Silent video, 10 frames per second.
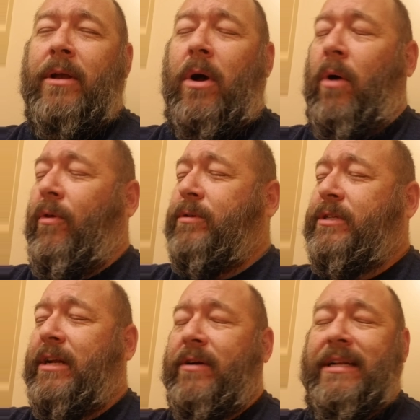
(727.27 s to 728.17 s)
all those
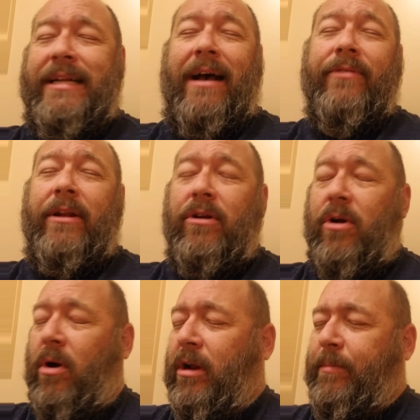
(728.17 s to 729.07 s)
that are in doubt, that are
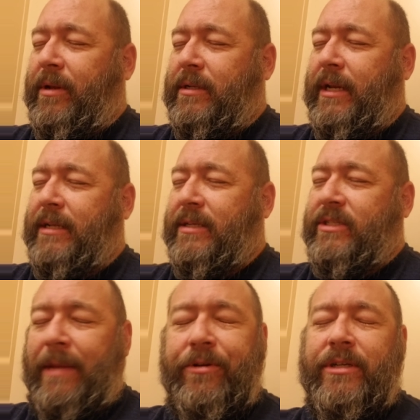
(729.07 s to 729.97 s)
caught up in, in
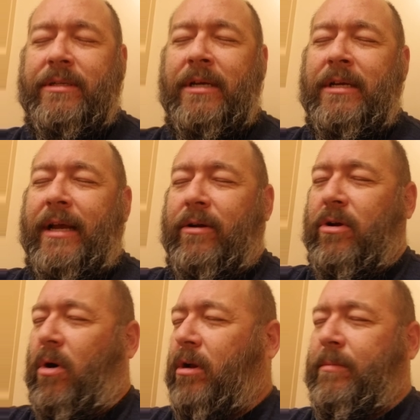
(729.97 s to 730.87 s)
deception and are
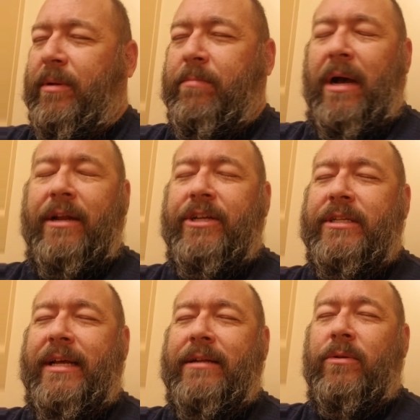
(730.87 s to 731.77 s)
caught up in bondage in
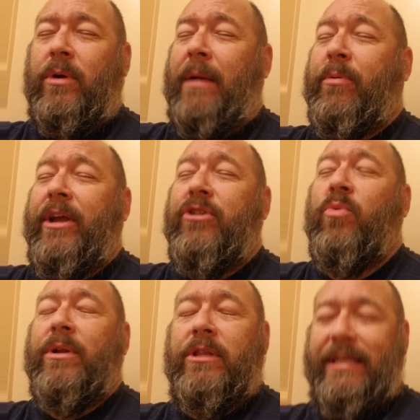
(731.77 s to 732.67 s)
that, Lord, I pray you
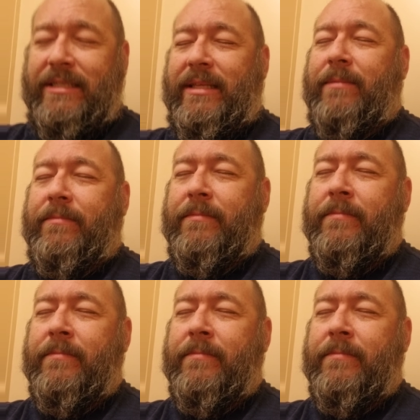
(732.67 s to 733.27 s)
release them